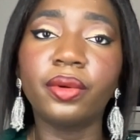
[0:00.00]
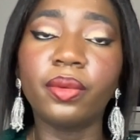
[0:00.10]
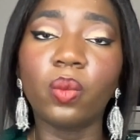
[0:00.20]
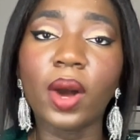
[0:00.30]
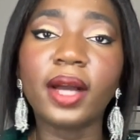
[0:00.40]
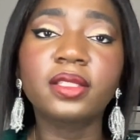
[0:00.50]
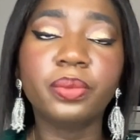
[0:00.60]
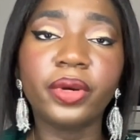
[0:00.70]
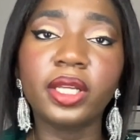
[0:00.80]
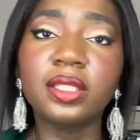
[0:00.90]
wax
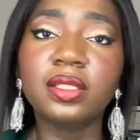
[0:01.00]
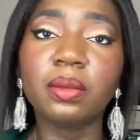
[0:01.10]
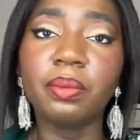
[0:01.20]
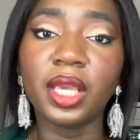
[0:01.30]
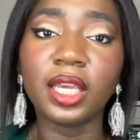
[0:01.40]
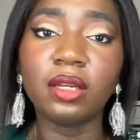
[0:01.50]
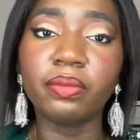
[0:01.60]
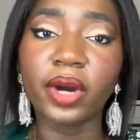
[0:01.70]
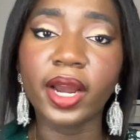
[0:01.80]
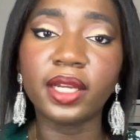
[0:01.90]
print making
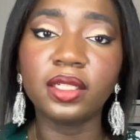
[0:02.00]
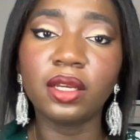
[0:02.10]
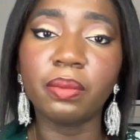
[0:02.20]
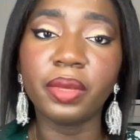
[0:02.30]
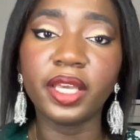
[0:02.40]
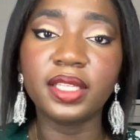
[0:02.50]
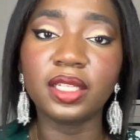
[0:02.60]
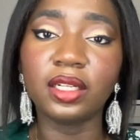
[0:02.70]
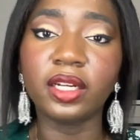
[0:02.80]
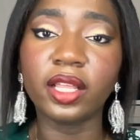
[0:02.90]
brand based in
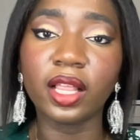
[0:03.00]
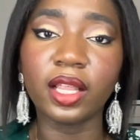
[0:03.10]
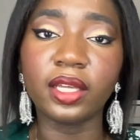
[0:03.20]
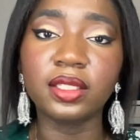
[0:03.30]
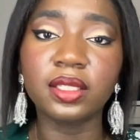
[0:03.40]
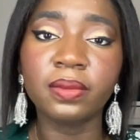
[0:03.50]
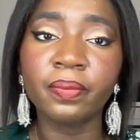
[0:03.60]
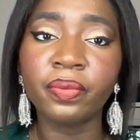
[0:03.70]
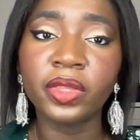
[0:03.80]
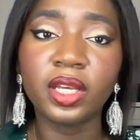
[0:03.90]
the Netherlands.
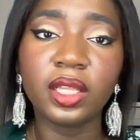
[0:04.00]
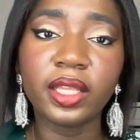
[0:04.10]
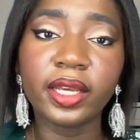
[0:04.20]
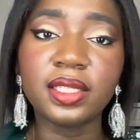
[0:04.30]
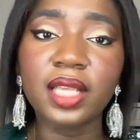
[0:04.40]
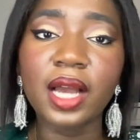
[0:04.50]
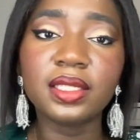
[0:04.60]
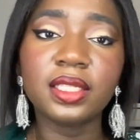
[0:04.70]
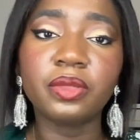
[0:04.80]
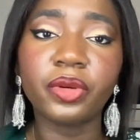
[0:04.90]
The exact
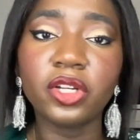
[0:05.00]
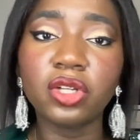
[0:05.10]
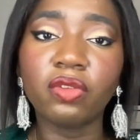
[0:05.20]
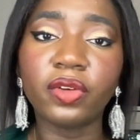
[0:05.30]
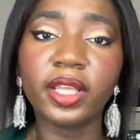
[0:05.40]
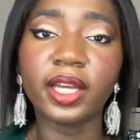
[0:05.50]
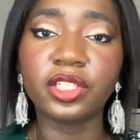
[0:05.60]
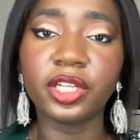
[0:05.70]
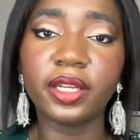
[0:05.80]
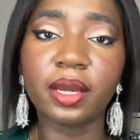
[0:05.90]
inspiration for the
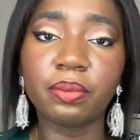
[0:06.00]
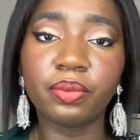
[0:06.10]
Angelina